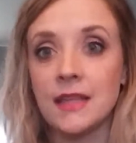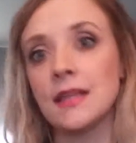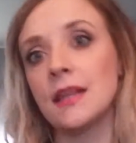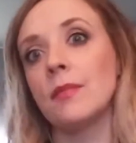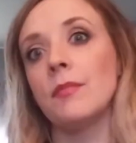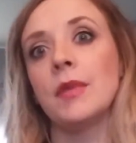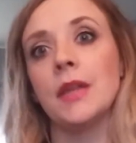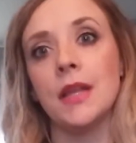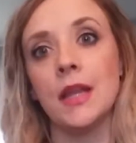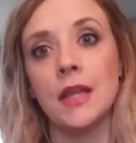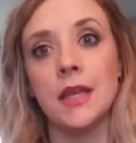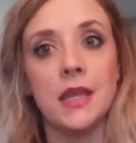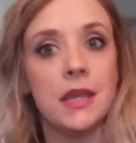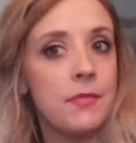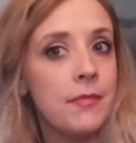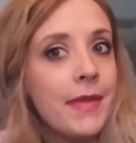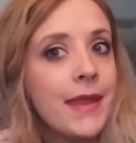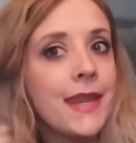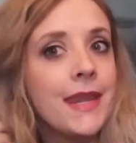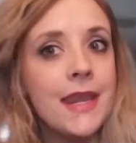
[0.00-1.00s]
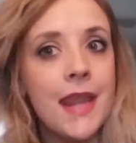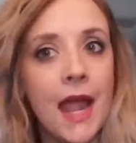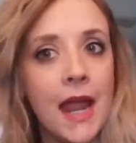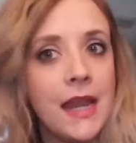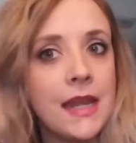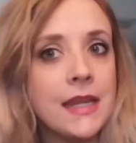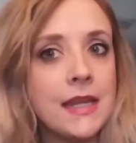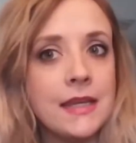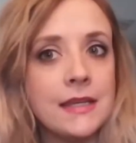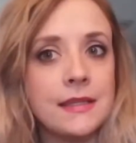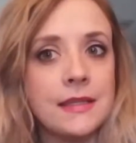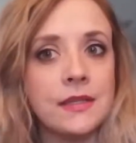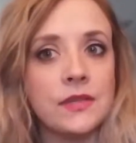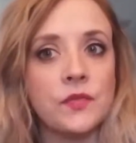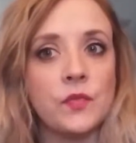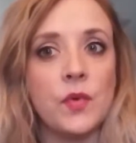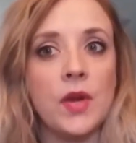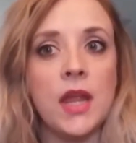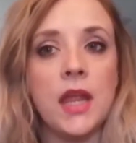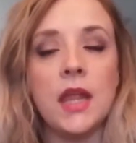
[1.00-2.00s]
It's going to be mid 90s
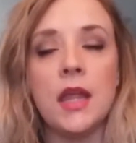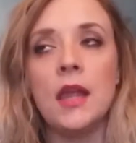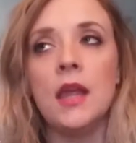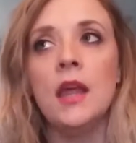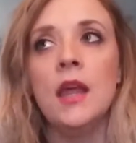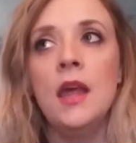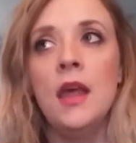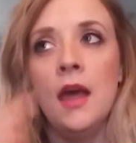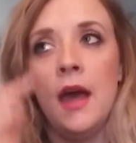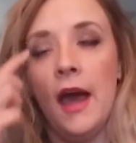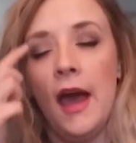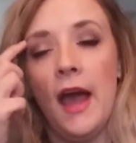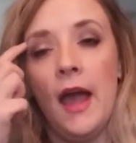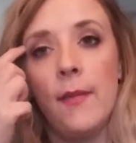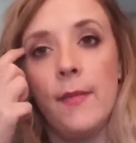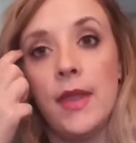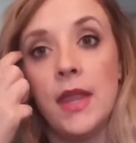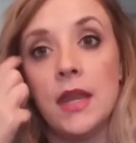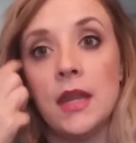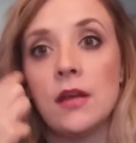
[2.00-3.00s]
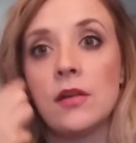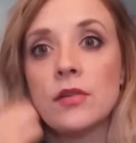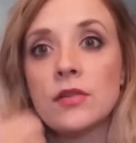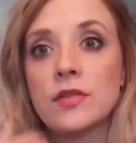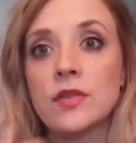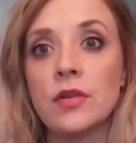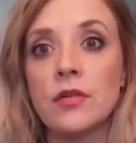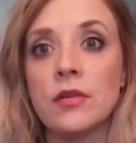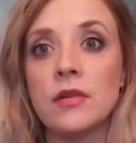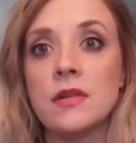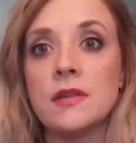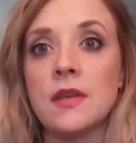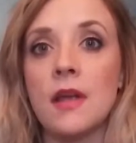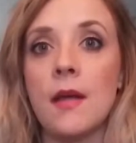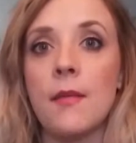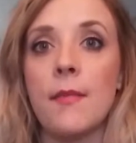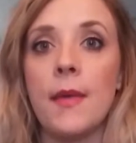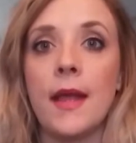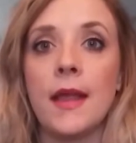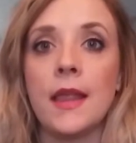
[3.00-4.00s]
this week. I'm in Arizona, so
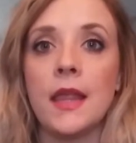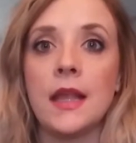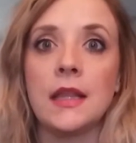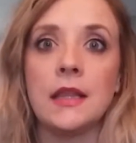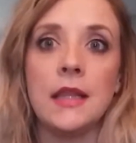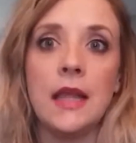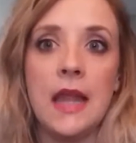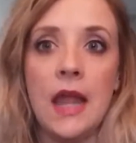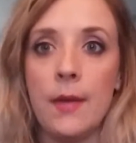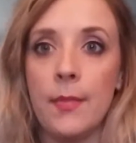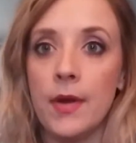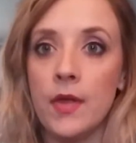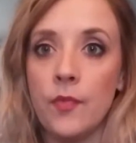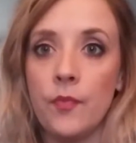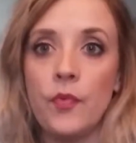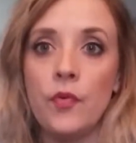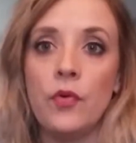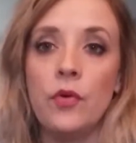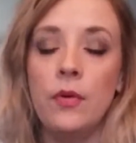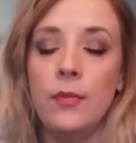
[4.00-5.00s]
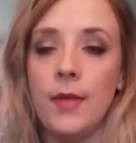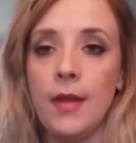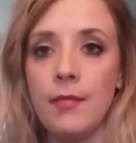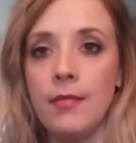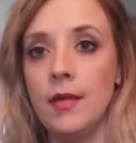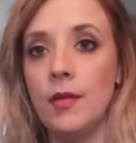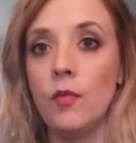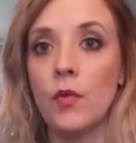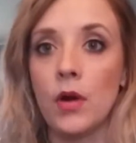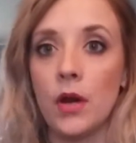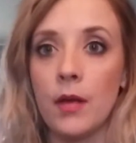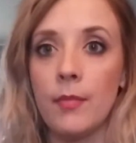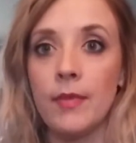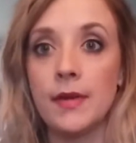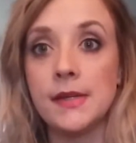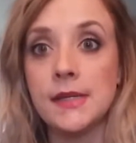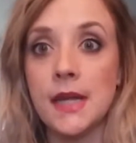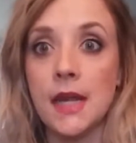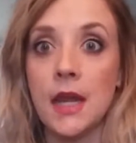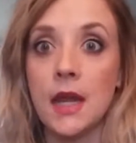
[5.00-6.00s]
I might like lay out by the pool, maybe work on
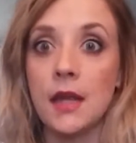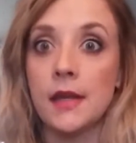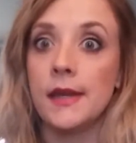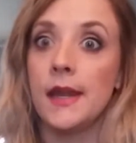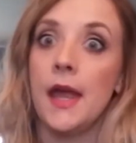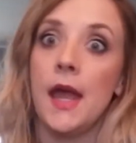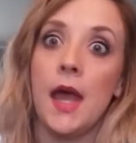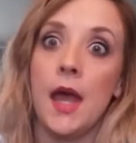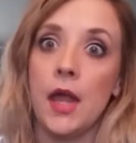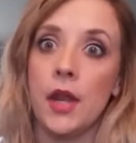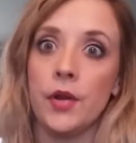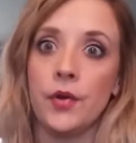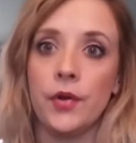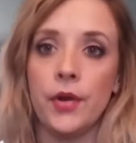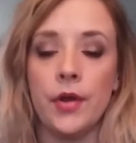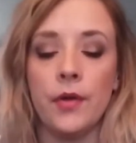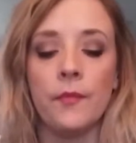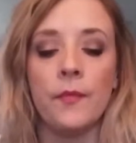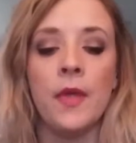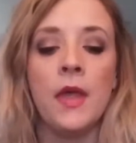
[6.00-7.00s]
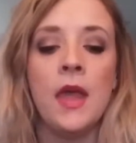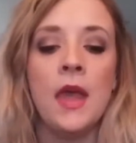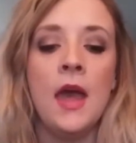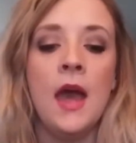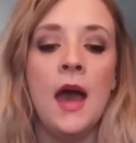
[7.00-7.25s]
my tan. I don't know.